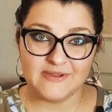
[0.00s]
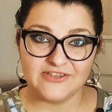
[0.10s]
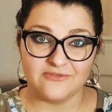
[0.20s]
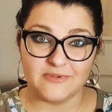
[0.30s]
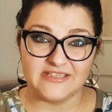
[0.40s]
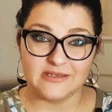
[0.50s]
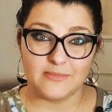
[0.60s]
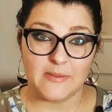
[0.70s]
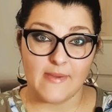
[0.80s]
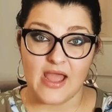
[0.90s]
bit of my
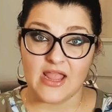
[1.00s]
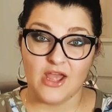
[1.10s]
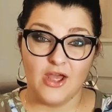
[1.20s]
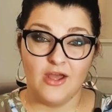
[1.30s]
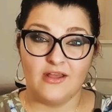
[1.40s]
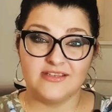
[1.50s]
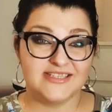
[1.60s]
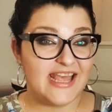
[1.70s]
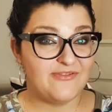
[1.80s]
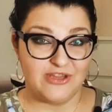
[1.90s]
tummy, my
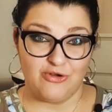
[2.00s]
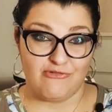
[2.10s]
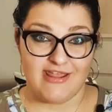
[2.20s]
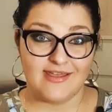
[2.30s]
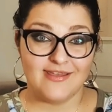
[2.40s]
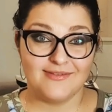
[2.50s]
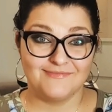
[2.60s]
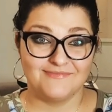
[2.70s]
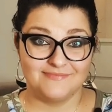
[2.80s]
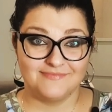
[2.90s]
safety ring,
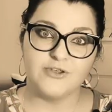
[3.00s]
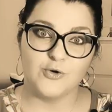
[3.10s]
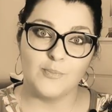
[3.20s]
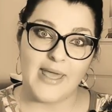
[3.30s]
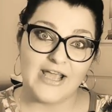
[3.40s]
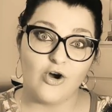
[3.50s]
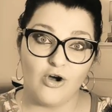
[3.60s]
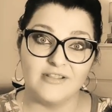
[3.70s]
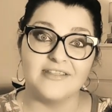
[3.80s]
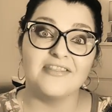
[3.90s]
if you may
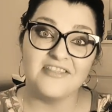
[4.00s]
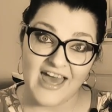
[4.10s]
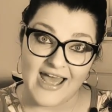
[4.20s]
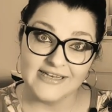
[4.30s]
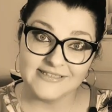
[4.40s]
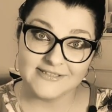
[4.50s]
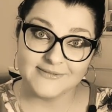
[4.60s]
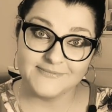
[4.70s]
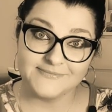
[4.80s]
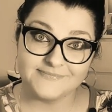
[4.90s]
call it that,
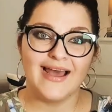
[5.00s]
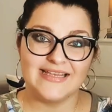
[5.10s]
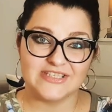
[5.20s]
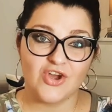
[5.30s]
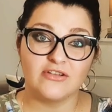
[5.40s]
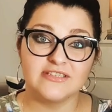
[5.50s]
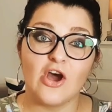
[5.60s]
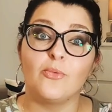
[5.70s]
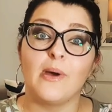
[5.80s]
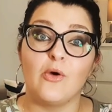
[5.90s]
has gone
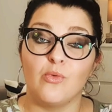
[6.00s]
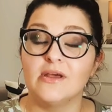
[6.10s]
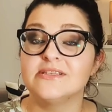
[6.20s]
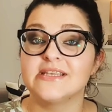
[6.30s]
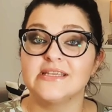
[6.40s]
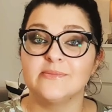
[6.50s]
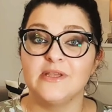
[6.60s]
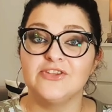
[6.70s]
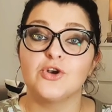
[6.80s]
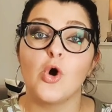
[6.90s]
down by 1
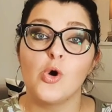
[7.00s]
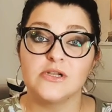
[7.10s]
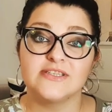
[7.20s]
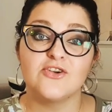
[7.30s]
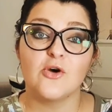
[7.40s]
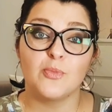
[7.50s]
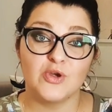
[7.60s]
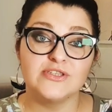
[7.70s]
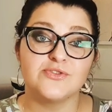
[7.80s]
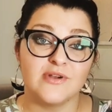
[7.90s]
centimeter or
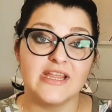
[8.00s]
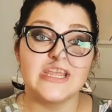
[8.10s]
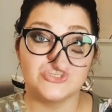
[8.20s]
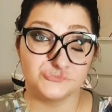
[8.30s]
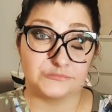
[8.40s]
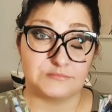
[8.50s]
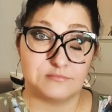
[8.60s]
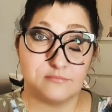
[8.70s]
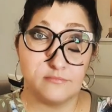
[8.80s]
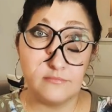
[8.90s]
0.3
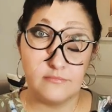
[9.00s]
inches